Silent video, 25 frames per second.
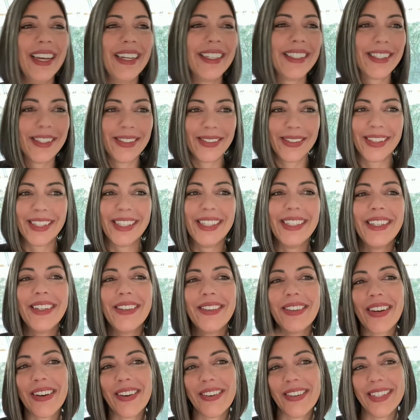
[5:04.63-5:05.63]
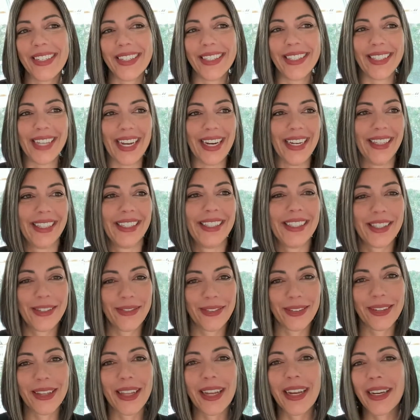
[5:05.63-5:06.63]
So then you go into silence
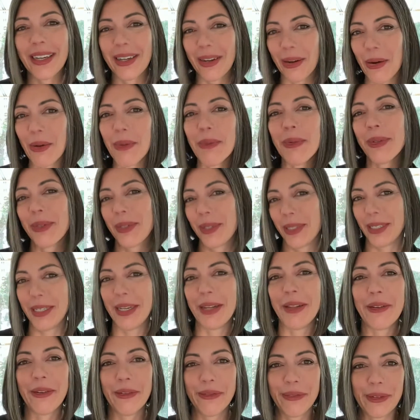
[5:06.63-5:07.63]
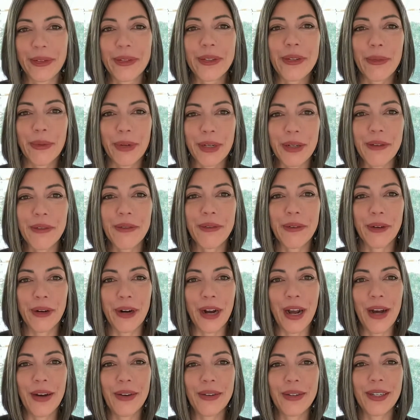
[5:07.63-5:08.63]
for like almost another full 24
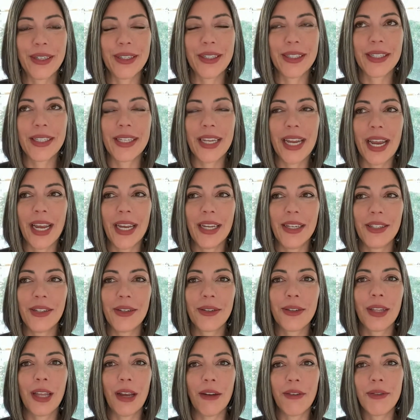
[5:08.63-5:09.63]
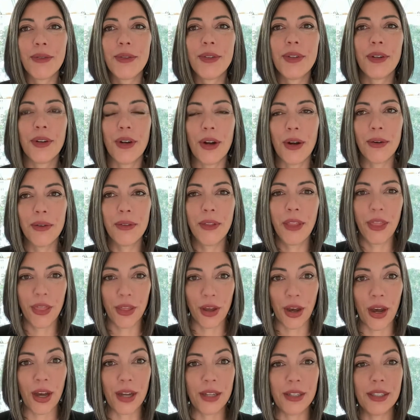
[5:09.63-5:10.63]
hours and you're left with your own
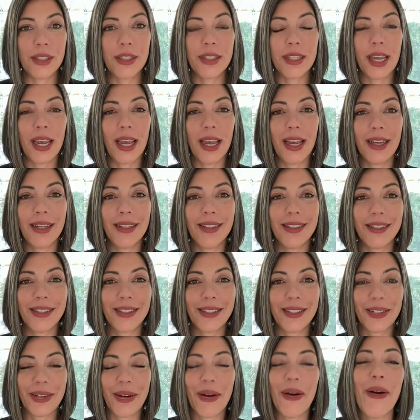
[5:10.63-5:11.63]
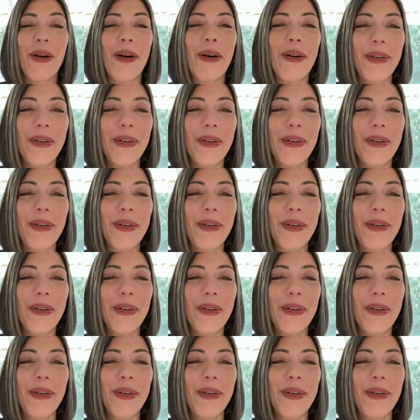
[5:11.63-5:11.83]
thoughts and your